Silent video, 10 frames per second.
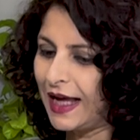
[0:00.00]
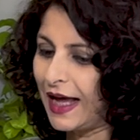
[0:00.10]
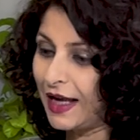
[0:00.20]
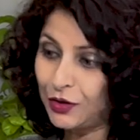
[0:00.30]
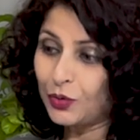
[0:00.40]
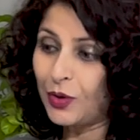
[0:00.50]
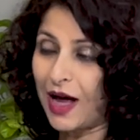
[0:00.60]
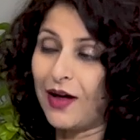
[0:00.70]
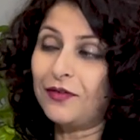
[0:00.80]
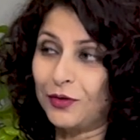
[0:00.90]
and you
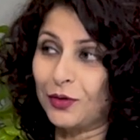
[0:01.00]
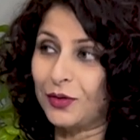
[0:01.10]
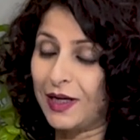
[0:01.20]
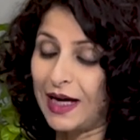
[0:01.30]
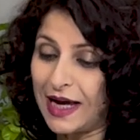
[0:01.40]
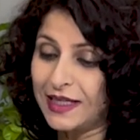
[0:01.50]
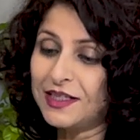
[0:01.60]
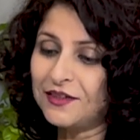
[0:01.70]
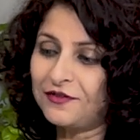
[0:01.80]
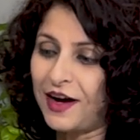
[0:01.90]
have
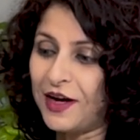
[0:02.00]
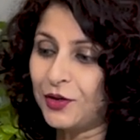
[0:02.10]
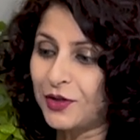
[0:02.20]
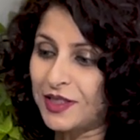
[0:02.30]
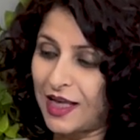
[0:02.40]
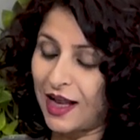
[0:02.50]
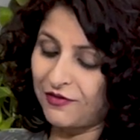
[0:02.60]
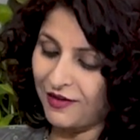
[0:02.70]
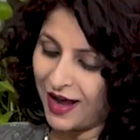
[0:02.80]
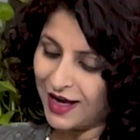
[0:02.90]
identified
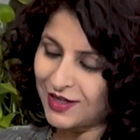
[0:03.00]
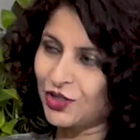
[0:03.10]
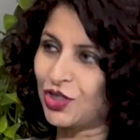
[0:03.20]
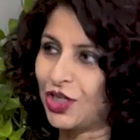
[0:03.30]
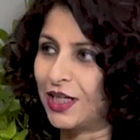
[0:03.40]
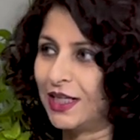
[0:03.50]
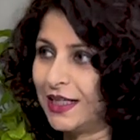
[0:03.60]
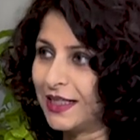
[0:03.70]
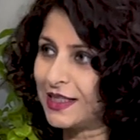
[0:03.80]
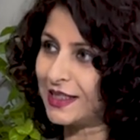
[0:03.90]
yourself as a
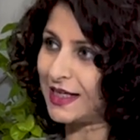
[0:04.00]
journalist